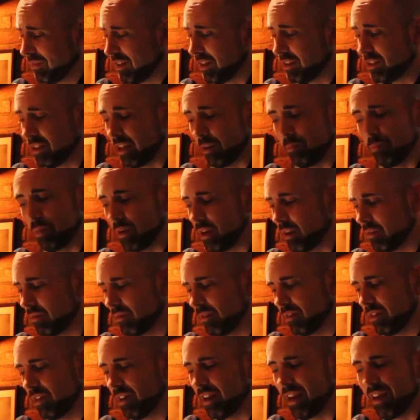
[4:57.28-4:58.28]
I said, "But
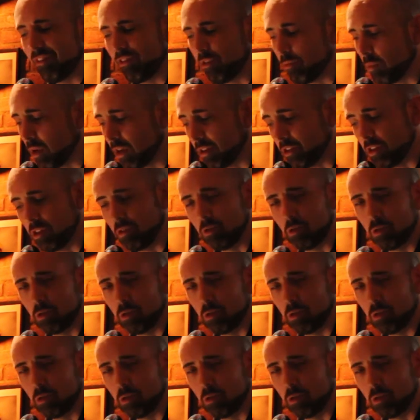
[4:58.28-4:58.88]
never mind you